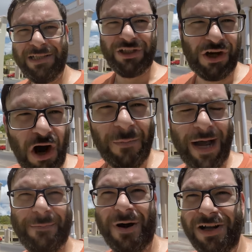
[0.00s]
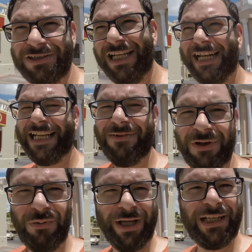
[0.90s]
to call my bonds lady
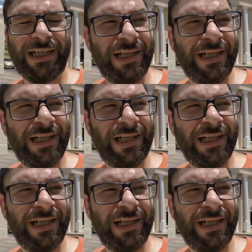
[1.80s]
every week